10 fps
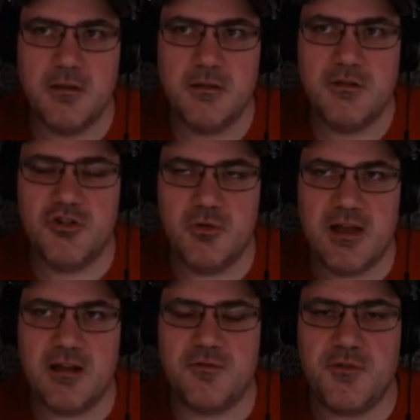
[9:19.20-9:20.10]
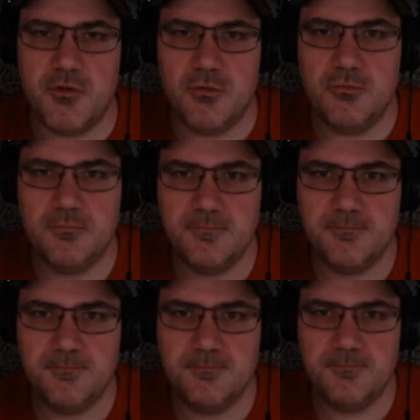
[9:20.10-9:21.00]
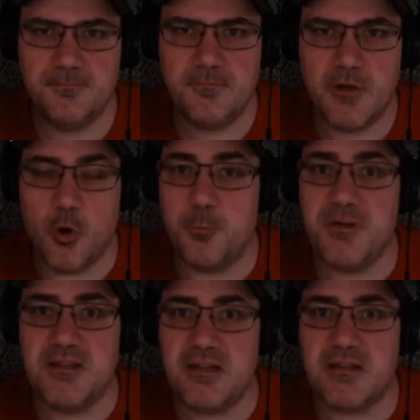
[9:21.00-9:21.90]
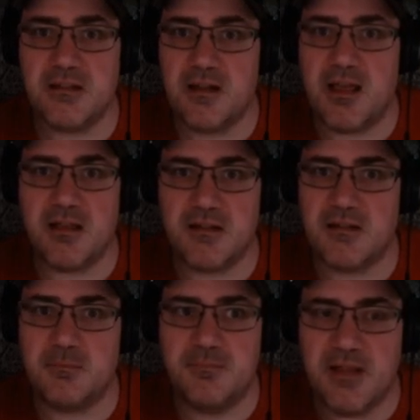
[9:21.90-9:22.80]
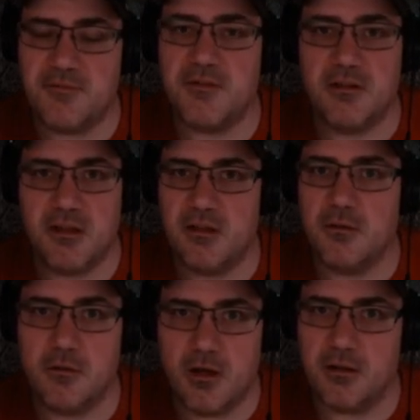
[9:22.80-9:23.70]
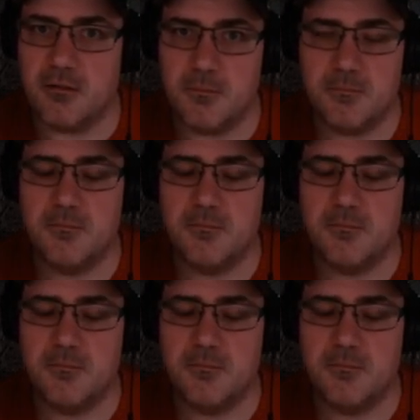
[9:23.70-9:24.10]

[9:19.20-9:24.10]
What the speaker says: 2 had a few. Open season has definitely a lot of them.